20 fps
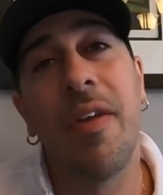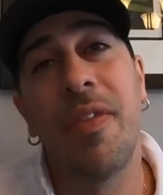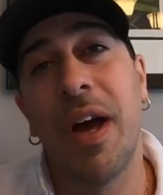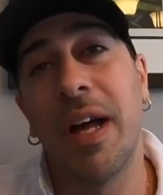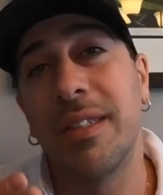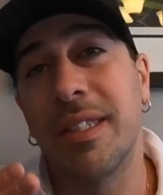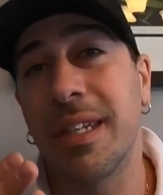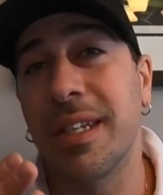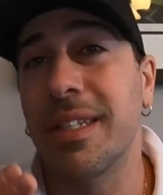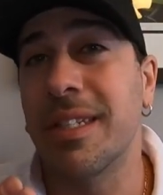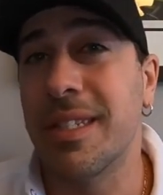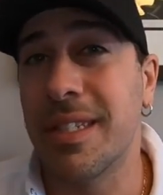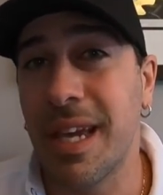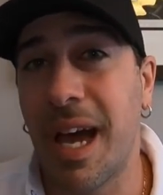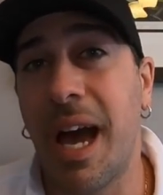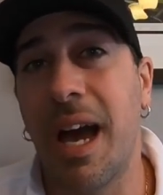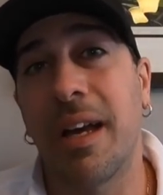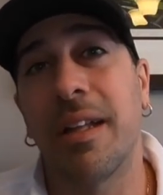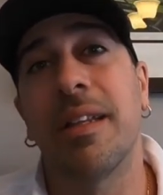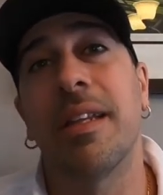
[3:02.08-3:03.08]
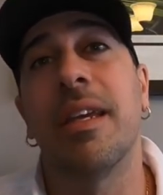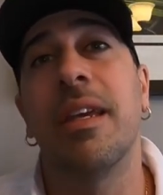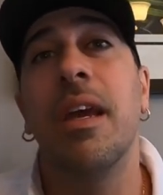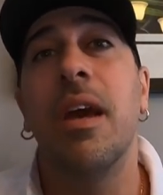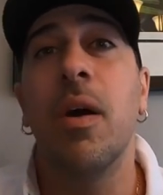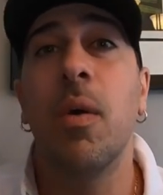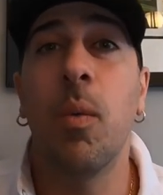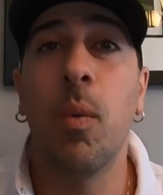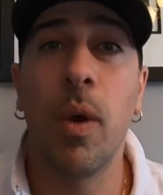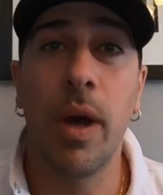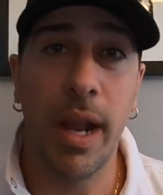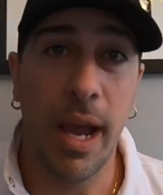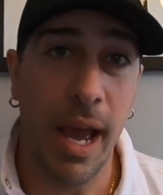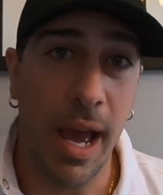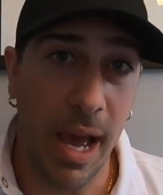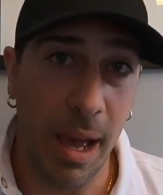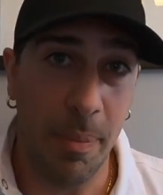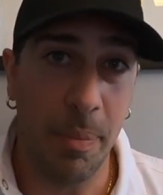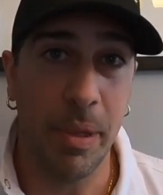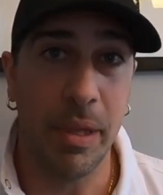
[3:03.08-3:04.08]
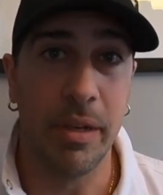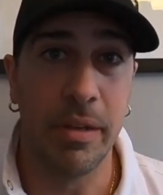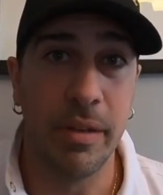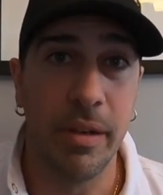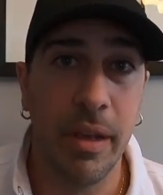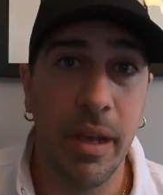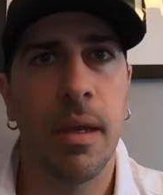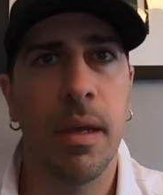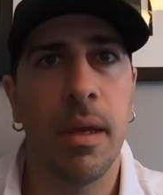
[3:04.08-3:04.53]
And that's exactly what happened.